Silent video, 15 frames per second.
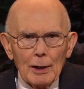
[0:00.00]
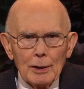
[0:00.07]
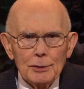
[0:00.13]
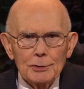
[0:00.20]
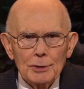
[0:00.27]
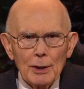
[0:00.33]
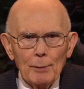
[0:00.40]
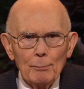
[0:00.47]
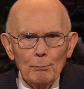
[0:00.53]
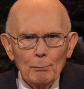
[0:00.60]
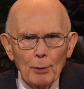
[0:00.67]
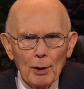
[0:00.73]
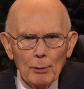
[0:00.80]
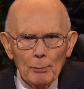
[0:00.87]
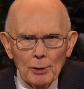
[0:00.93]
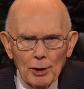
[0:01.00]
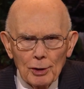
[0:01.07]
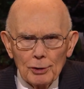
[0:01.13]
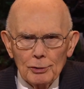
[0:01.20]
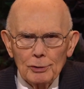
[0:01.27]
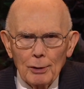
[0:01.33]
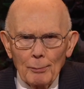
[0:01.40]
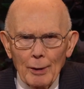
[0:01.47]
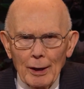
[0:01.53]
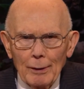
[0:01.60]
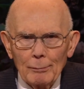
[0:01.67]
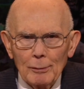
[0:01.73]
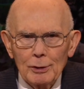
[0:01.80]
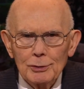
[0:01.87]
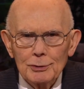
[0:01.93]
Some permanent
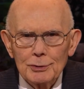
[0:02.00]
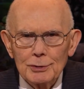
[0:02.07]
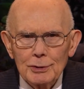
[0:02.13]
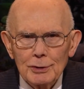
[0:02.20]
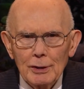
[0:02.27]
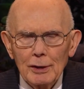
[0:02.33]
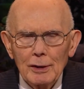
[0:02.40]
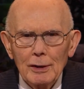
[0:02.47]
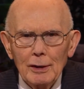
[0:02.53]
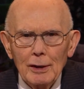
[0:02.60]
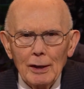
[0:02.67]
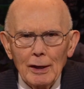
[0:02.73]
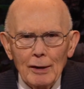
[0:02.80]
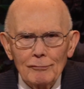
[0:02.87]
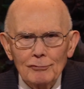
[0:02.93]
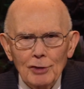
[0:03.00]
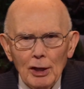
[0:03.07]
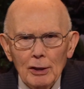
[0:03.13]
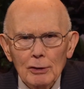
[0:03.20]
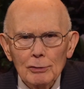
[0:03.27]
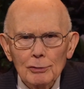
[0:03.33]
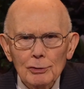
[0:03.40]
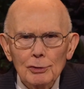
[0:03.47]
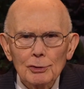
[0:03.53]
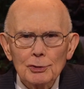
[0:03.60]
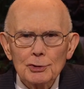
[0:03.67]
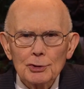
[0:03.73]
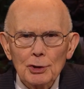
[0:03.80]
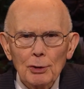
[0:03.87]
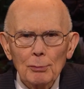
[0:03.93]
commandments have taken
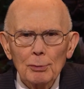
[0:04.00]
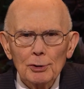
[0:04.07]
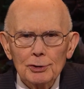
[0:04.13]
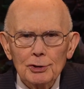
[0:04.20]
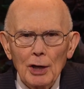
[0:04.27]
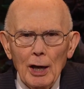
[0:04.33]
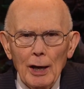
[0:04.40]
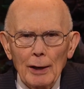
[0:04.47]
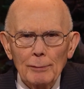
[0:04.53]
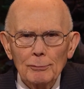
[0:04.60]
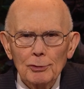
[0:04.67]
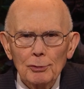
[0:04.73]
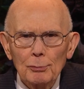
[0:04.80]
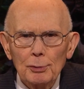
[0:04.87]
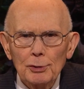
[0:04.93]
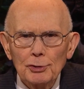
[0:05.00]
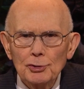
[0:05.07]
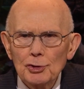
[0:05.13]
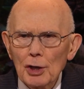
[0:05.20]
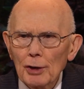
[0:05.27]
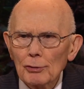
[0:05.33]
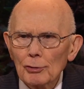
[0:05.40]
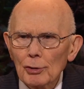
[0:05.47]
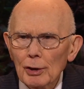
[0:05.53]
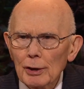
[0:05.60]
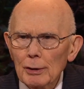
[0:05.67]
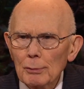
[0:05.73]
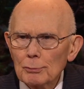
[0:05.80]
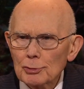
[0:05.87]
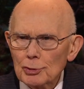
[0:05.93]
considerable time to be
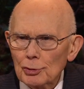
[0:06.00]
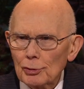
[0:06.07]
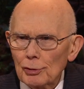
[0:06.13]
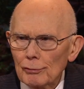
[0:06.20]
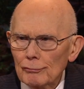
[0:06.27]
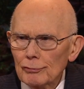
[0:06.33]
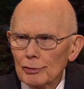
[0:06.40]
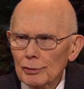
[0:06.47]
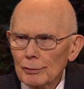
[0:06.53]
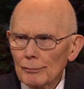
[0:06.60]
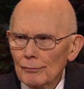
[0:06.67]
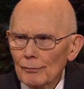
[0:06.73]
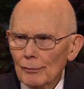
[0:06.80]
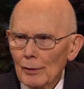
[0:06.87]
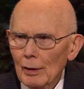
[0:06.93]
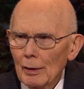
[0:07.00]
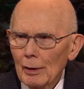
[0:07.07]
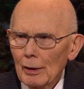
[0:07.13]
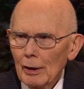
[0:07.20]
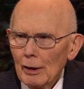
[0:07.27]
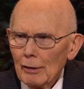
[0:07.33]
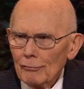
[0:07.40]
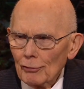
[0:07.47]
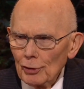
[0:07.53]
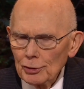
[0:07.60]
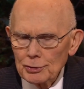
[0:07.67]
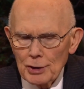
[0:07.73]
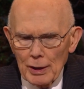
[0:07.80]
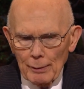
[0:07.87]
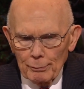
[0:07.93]
generally observed. For
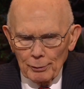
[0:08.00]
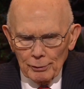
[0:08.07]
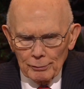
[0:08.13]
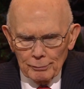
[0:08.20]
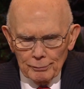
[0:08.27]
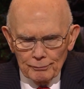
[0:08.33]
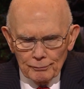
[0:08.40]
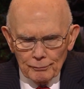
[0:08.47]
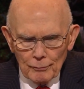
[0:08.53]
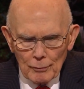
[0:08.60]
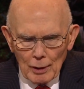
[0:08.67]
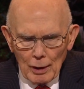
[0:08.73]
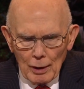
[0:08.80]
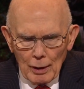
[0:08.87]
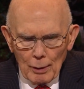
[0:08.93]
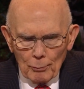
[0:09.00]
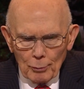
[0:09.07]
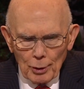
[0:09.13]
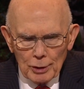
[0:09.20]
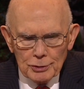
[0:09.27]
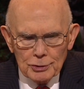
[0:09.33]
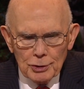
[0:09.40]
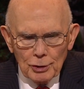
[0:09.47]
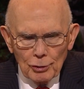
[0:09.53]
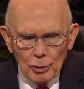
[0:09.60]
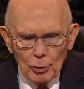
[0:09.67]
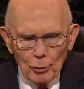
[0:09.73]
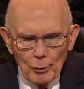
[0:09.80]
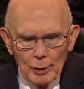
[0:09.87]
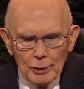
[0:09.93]
example, President
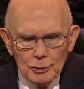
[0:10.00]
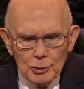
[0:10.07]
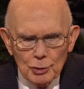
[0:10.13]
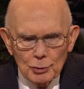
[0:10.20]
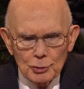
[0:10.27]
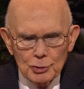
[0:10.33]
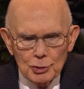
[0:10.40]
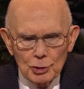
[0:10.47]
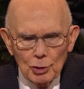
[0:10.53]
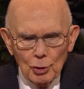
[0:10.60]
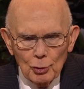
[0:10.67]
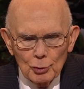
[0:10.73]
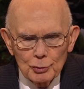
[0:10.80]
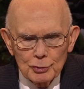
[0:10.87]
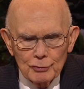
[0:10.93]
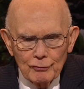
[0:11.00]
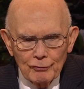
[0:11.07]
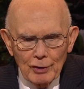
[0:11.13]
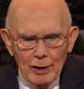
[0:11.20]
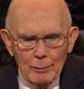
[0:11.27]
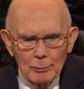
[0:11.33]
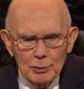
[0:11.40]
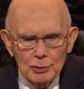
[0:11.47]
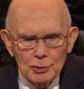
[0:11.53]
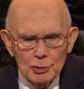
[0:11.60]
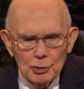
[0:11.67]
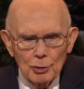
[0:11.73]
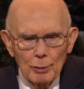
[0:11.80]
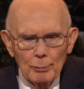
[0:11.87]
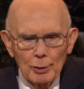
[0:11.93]
Lorenzo Snow's famous
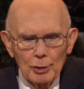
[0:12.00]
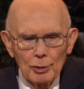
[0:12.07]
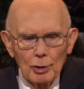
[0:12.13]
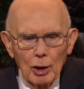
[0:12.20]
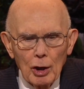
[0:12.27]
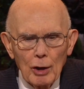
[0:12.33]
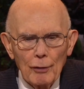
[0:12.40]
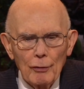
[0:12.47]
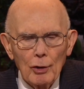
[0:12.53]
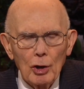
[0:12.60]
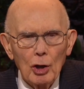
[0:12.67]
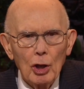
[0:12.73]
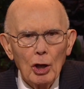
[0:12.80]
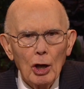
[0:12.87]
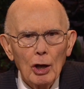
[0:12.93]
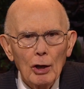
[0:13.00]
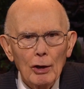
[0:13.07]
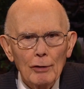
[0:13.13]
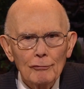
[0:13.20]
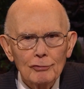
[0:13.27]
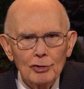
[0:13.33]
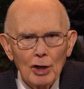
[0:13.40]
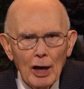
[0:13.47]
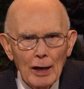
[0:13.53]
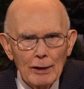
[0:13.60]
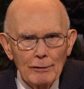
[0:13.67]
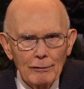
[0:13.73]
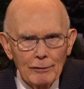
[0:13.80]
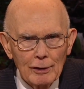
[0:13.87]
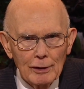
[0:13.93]
sermon on the law of
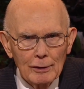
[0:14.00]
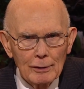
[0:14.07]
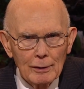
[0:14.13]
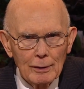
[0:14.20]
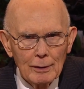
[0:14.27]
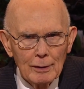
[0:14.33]
tithing